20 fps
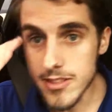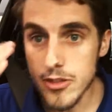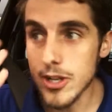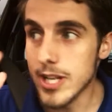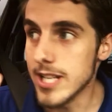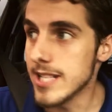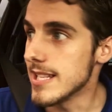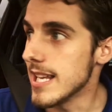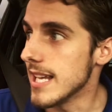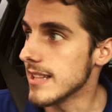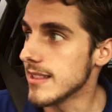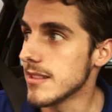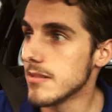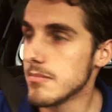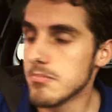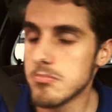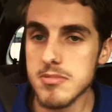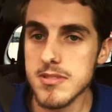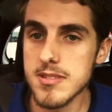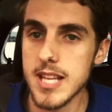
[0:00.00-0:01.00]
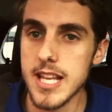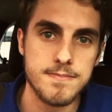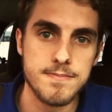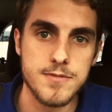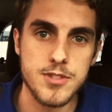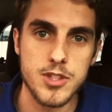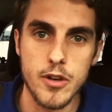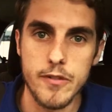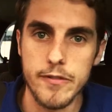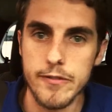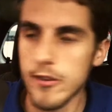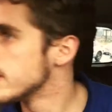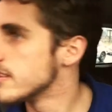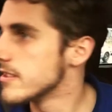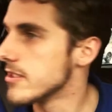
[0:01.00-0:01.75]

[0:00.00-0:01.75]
threat at so far.